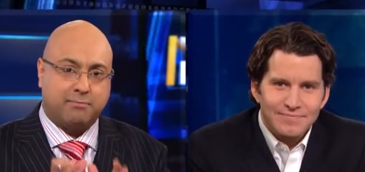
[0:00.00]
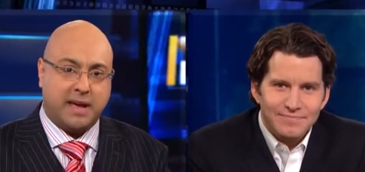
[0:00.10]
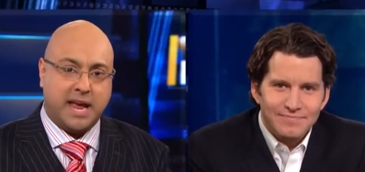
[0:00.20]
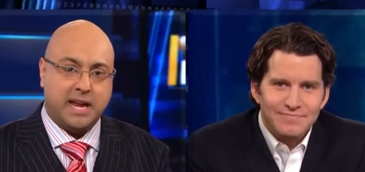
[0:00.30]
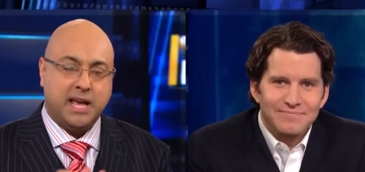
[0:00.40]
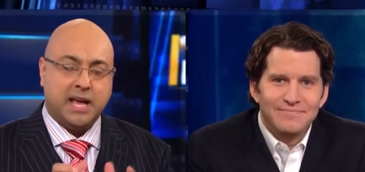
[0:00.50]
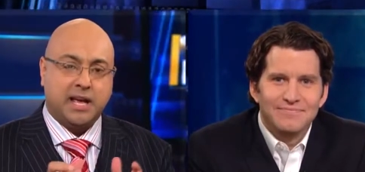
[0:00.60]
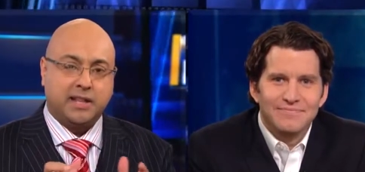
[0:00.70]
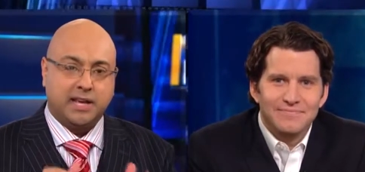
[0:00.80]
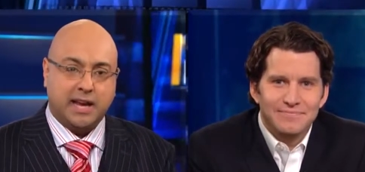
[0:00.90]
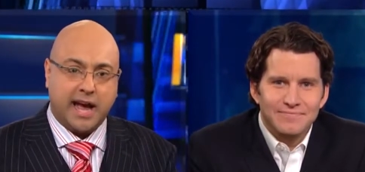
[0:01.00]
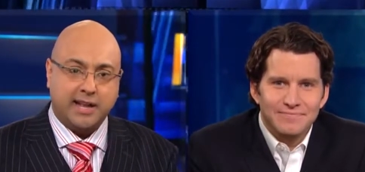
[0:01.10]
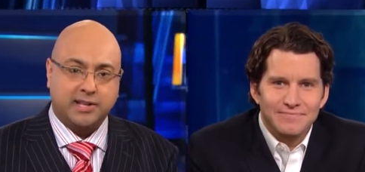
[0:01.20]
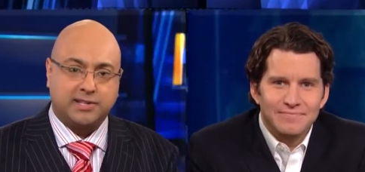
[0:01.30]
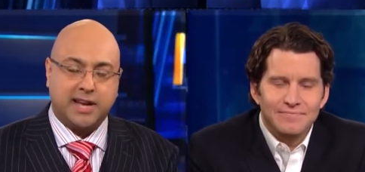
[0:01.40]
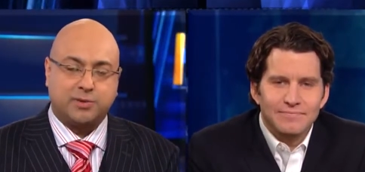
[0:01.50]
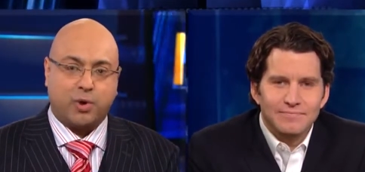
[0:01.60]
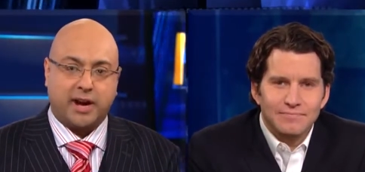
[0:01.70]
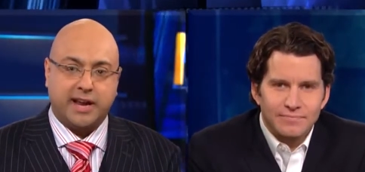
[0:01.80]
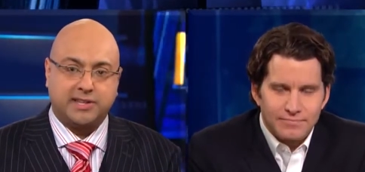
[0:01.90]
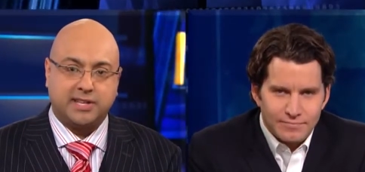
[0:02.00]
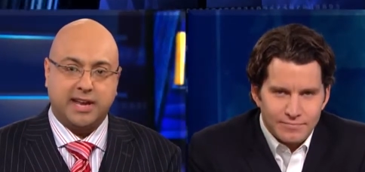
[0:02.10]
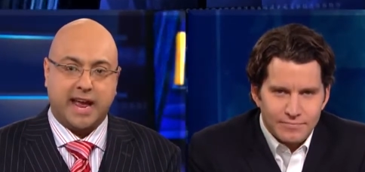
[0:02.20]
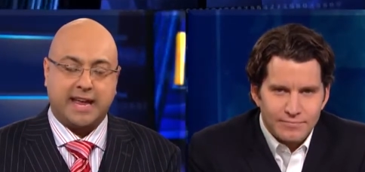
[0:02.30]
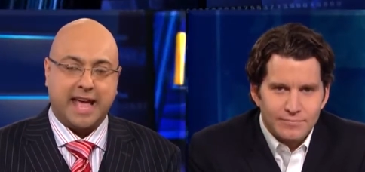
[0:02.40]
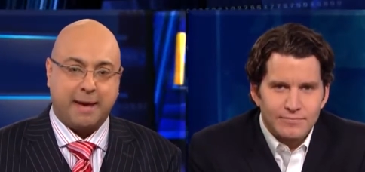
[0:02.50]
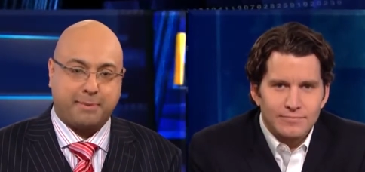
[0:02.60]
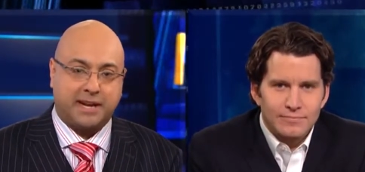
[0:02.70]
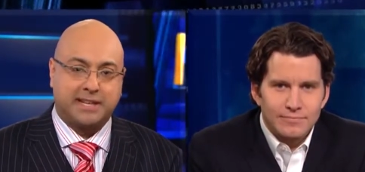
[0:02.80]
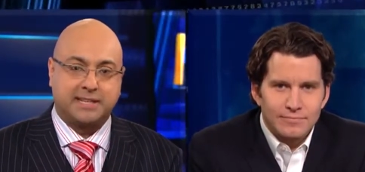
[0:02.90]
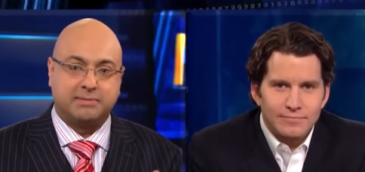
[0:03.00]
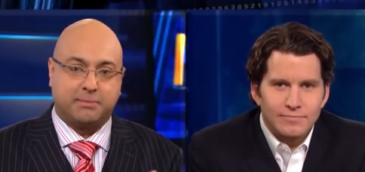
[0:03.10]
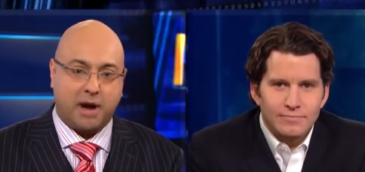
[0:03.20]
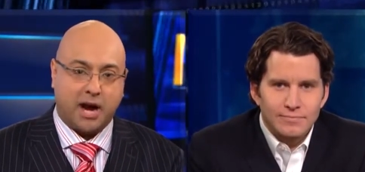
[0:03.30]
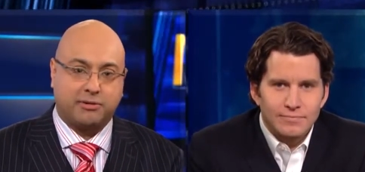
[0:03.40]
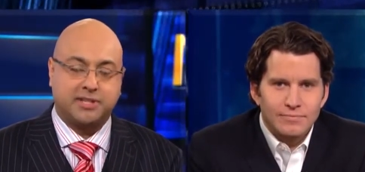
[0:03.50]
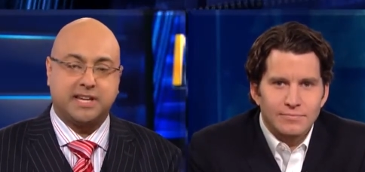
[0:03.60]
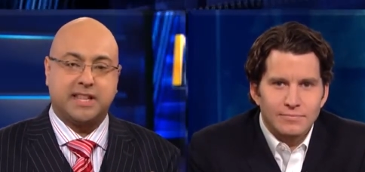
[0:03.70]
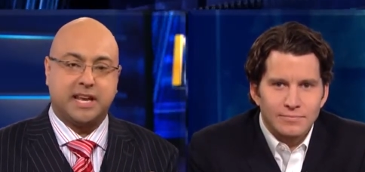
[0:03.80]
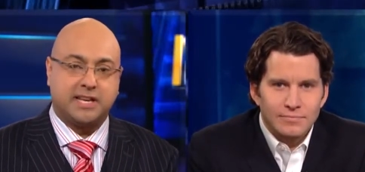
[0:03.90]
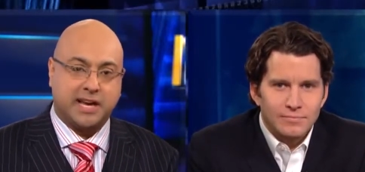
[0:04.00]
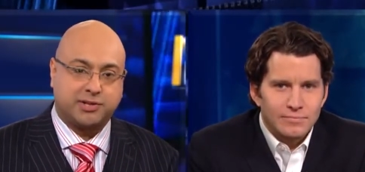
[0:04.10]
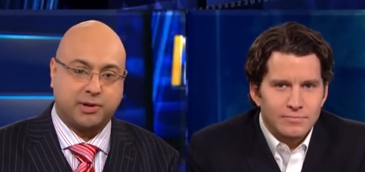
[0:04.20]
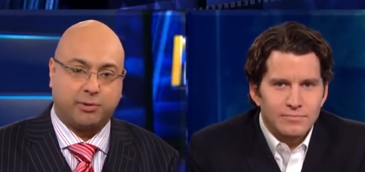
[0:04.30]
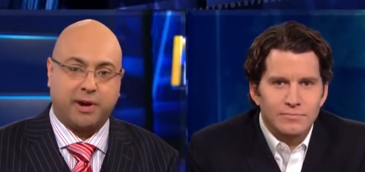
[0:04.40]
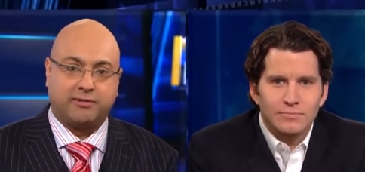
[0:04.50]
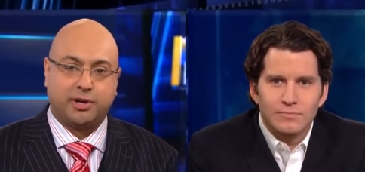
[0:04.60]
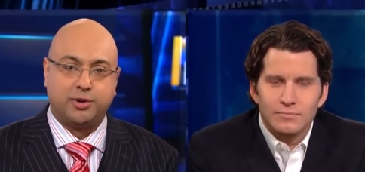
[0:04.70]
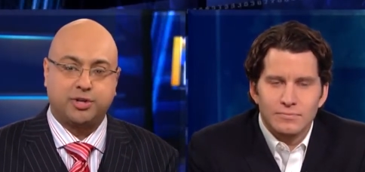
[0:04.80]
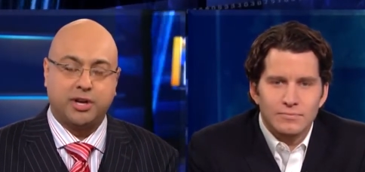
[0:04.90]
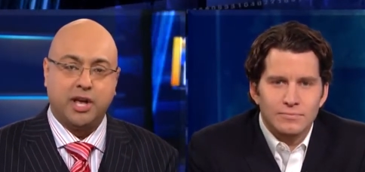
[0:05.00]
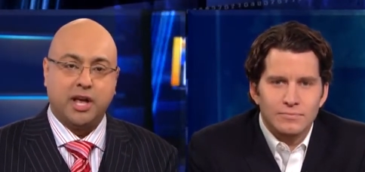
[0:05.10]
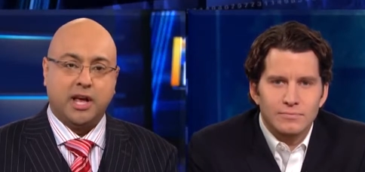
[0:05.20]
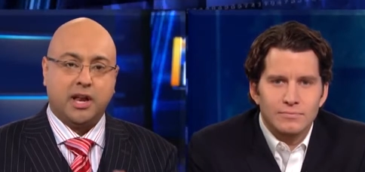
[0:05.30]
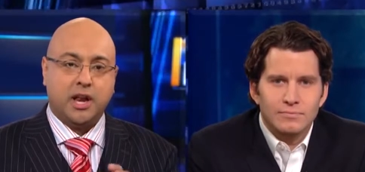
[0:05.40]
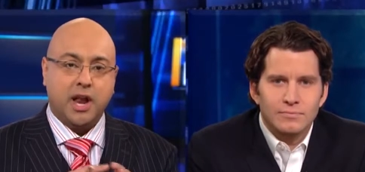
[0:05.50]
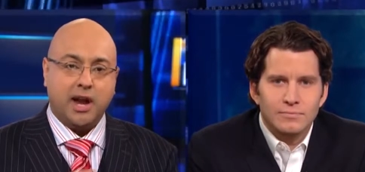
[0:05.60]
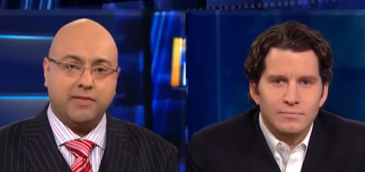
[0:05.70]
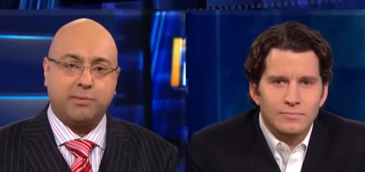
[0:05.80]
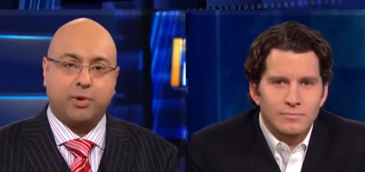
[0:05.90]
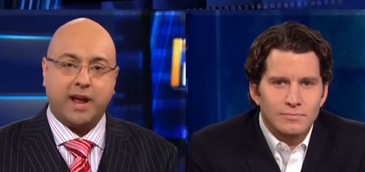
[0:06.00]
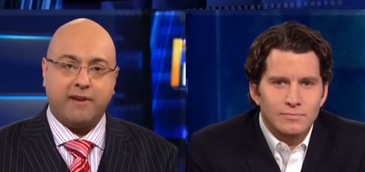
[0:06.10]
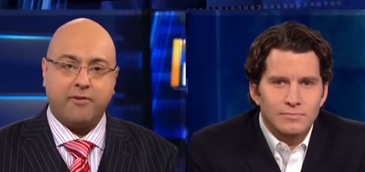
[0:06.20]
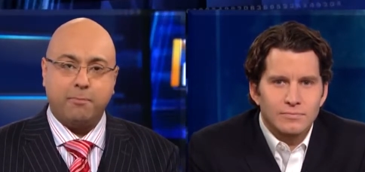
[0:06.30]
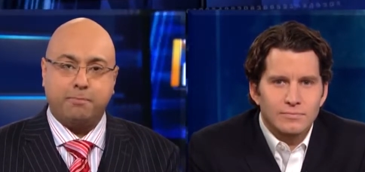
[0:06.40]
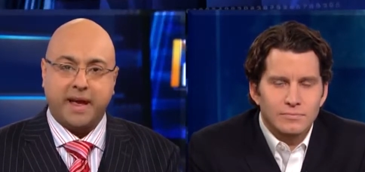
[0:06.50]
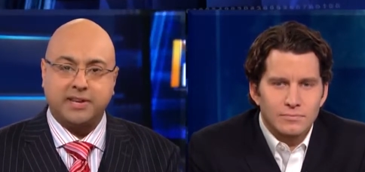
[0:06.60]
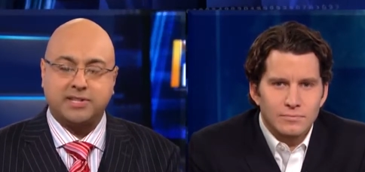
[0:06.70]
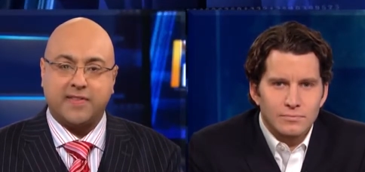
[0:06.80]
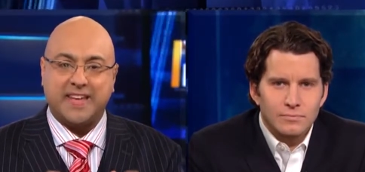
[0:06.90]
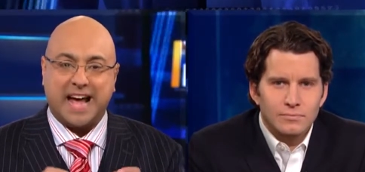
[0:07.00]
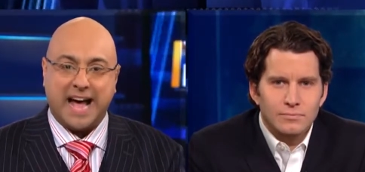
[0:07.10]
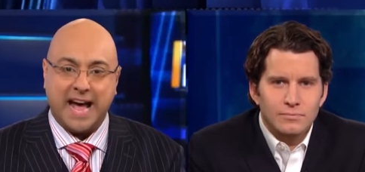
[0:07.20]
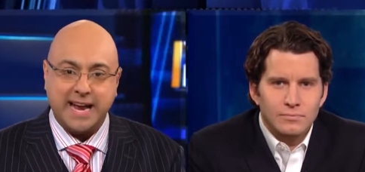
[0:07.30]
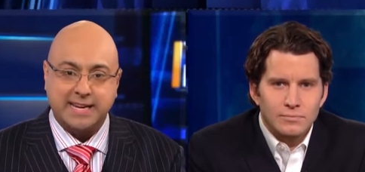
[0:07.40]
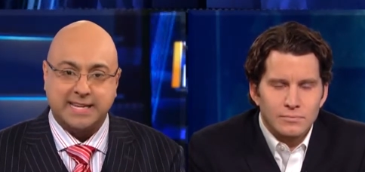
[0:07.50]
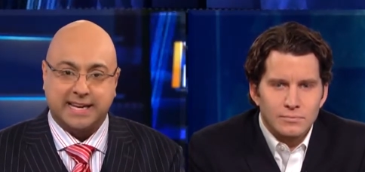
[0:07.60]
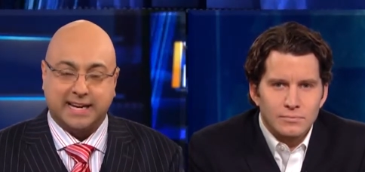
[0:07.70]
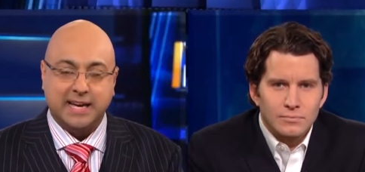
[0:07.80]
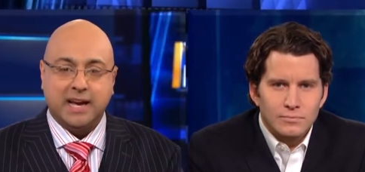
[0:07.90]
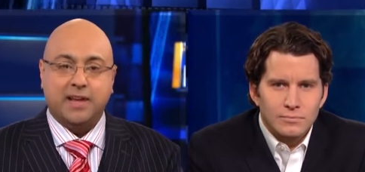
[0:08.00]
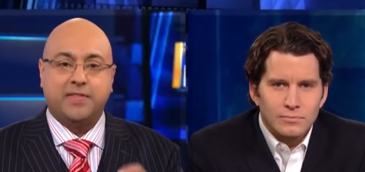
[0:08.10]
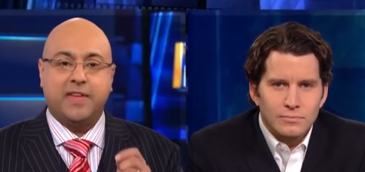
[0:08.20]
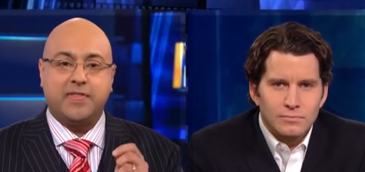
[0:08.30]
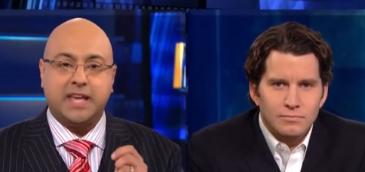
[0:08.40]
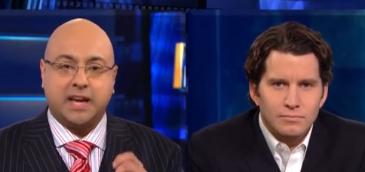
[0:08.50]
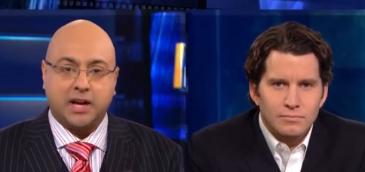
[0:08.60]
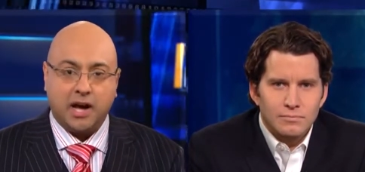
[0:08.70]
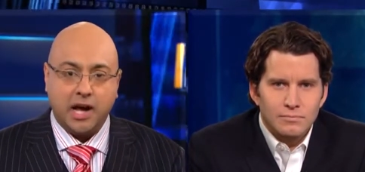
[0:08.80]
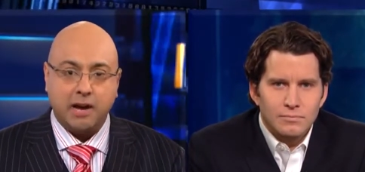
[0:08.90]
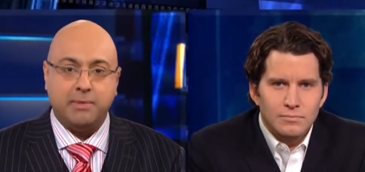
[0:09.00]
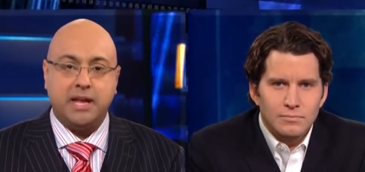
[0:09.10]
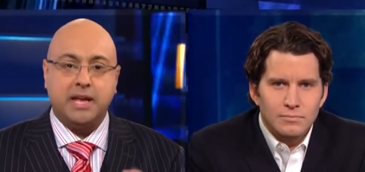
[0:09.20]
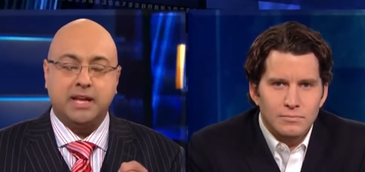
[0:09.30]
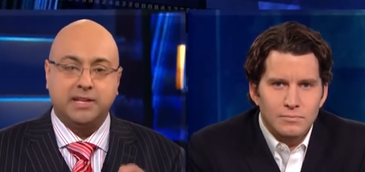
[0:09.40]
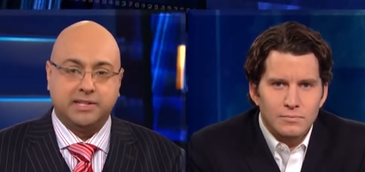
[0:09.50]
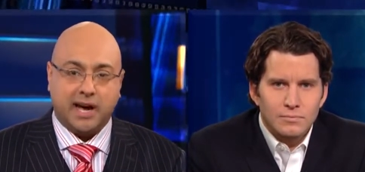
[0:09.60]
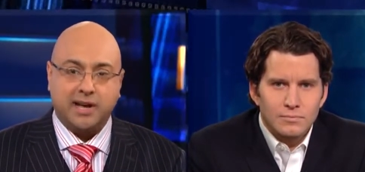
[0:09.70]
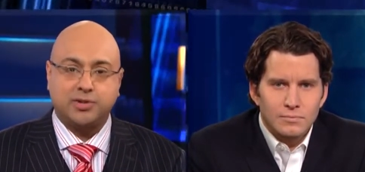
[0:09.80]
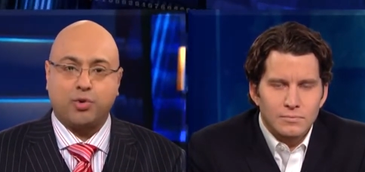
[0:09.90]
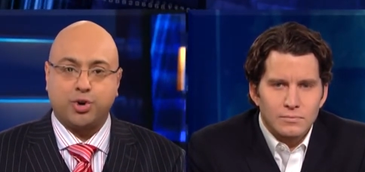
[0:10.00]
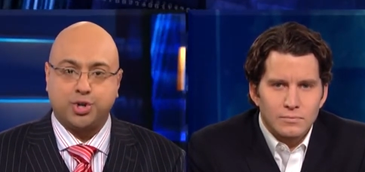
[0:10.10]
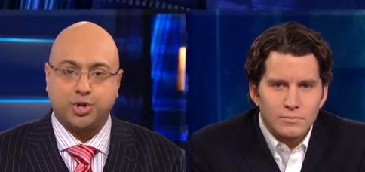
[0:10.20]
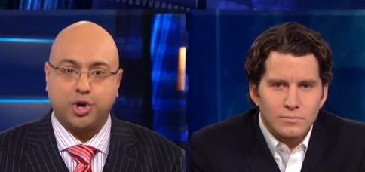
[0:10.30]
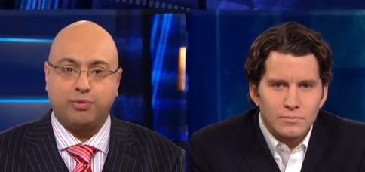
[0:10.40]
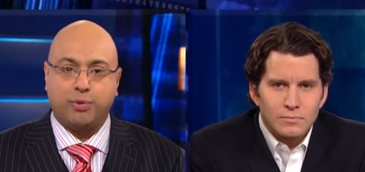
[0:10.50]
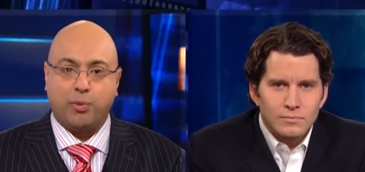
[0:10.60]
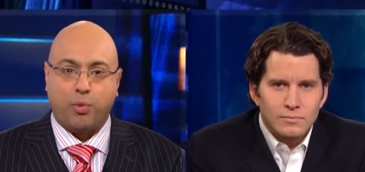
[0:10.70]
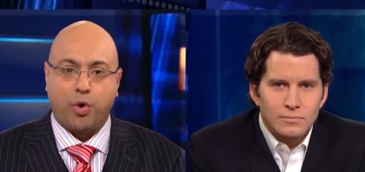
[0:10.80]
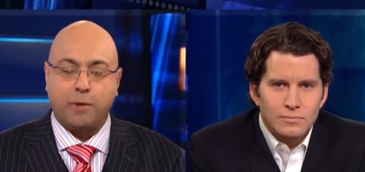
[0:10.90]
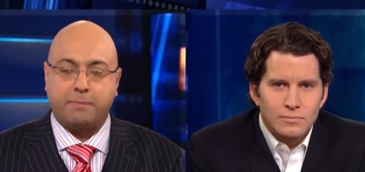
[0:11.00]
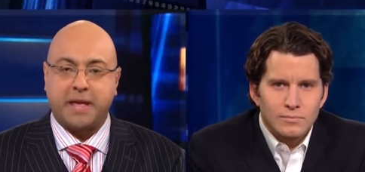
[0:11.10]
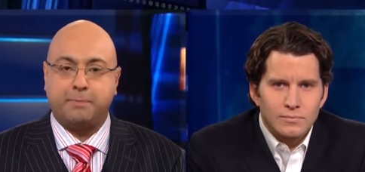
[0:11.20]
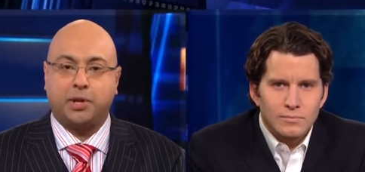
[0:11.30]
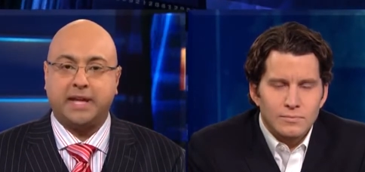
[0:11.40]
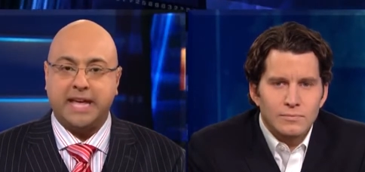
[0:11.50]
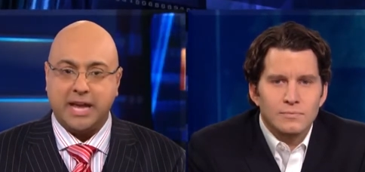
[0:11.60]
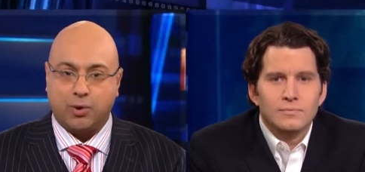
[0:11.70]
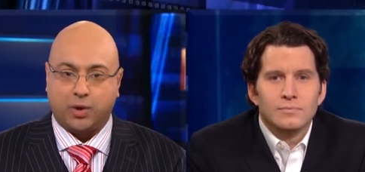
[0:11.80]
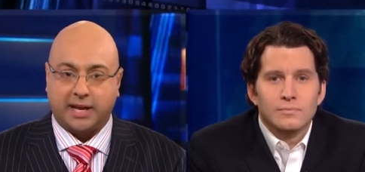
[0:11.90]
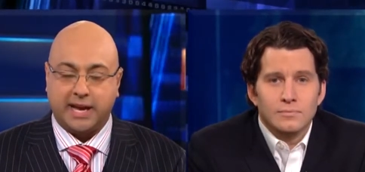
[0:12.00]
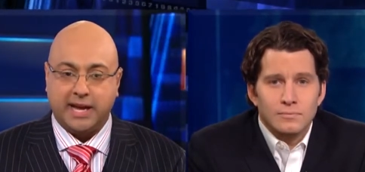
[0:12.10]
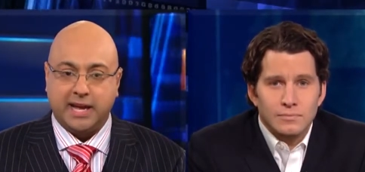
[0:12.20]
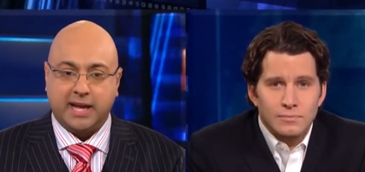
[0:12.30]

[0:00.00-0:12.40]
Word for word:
Speaker 1: have made the United States what it is today capitalism, democracy, the Industrial Revolution none of them were ever based on the idea that the economy does or should reward people equally